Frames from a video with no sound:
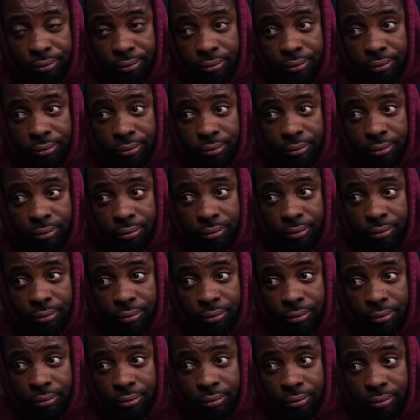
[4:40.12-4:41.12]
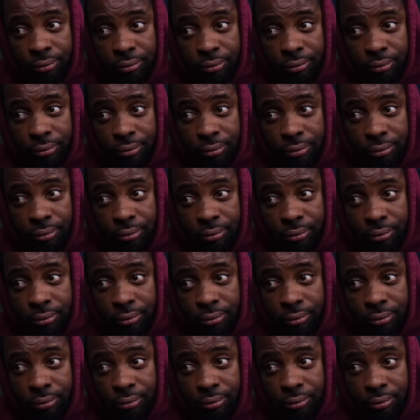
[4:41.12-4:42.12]

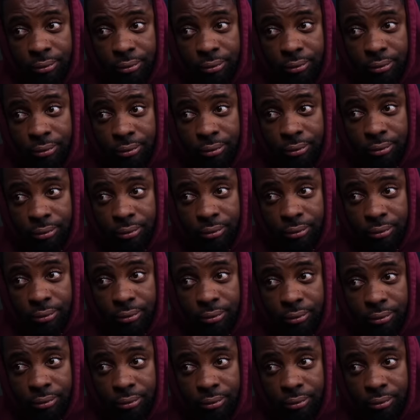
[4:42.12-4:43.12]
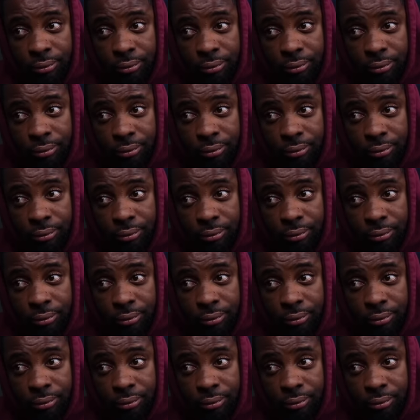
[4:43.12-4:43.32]
No words are spoken by the person on screen.